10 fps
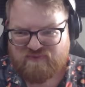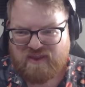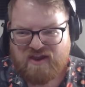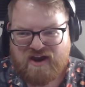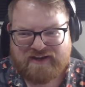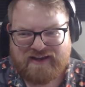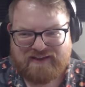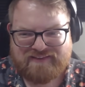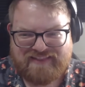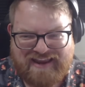All right, now,
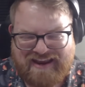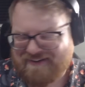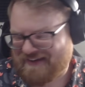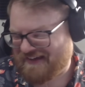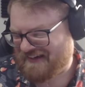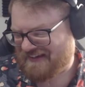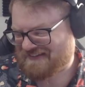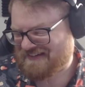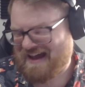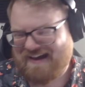there he
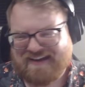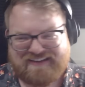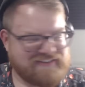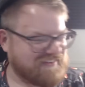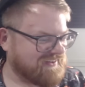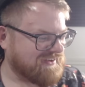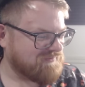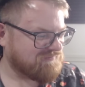is. Now I can hear you.